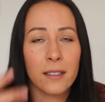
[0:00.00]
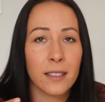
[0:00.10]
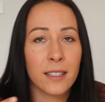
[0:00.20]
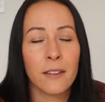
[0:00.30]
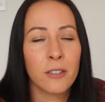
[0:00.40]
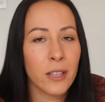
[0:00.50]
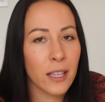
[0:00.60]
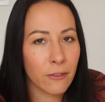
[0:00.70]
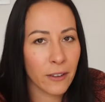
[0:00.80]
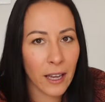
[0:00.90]
It's safe to do
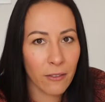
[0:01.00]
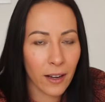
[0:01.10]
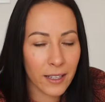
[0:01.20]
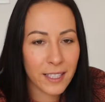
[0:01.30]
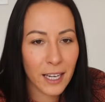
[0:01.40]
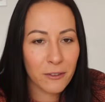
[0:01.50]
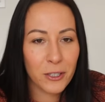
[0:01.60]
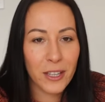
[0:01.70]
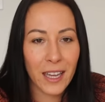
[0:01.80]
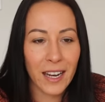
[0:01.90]
that forever. It's safe to
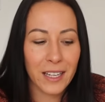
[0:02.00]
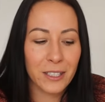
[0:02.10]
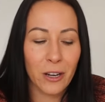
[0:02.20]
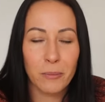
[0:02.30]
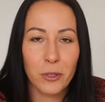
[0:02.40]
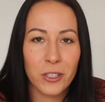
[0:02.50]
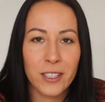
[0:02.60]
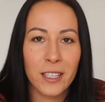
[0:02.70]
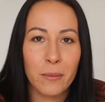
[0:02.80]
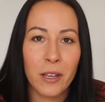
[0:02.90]
do that anytime, not
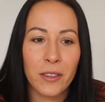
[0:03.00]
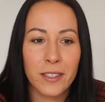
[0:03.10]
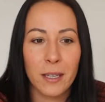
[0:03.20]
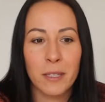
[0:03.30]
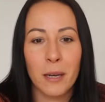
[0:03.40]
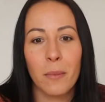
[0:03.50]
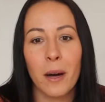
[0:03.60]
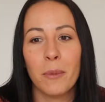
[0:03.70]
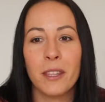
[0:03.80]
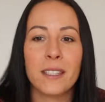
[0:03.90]
just in the month of
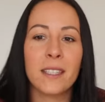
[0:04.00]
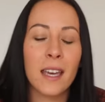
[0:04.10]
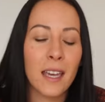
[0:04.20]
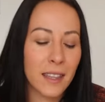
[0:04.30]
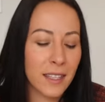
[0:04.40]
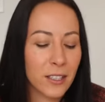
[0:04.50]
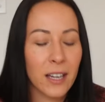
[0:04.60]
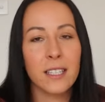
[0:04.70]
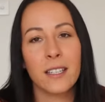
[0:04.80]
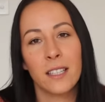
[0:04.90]
September, but this
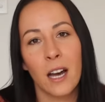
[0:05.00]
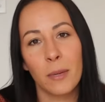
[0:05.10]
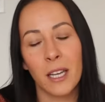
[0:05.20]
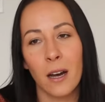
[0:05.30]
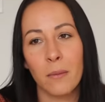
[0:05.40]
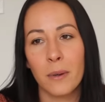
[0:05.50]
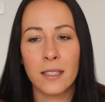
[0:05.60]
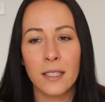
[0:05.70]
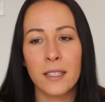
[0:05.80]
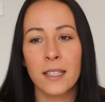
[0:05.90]
idea is coming up.
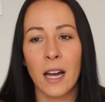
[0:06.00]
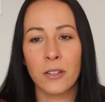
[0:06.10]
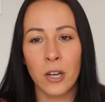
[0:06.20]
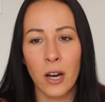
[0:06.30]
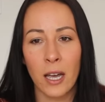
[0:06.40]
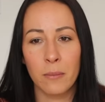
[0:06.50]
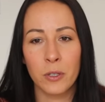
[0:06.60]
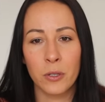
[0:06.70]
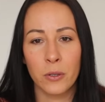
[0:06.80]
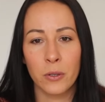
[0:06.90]
It's now
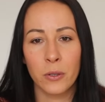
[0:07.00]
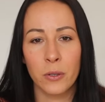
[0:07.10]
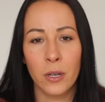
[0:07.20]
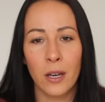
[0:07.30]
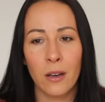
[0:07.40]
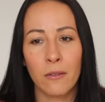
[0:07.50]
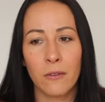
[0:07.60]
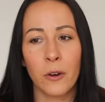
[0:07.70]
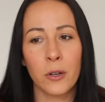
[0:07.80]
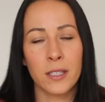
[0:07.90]
time to
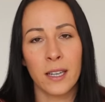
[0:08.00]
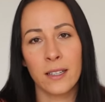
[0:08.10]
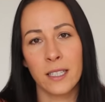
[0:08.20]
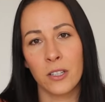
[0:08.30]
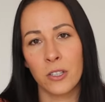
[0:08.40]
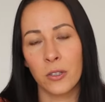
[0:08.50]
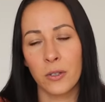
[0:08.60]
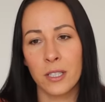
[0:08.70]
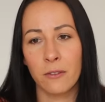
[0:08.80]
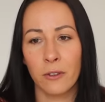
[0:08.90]
focus our attention
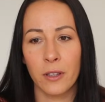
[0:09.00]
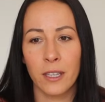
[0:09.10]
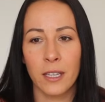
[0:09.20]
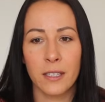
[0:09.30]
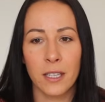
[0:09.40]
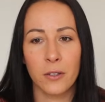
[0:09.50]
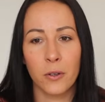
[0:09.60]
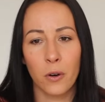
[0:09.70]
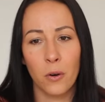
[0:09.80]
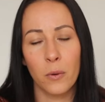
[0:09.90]
on different things and
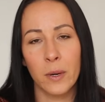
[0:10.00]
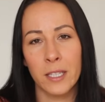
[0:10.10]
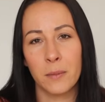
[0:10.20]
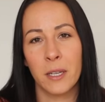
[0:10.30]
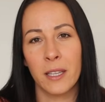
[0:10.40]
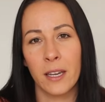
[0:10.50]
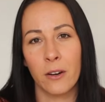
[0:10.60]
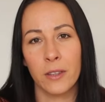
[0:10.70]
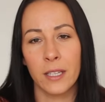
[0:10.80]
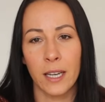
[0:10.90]
not always be
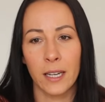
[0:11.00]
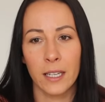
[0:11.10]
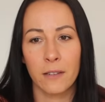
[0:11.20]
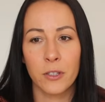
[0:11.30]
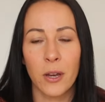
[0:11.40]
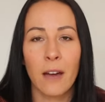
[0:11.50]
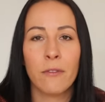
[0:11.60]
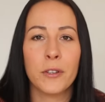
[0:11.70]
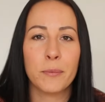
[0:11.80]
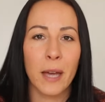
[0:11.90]
there on the negative. So
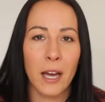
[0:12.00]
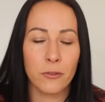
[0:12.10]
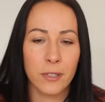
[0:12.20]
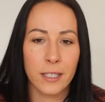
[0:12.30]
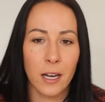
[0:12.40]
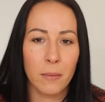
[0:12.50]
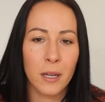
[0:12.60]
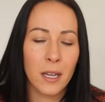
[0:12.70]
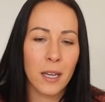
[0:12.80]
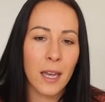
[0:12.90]
have those boundaries up.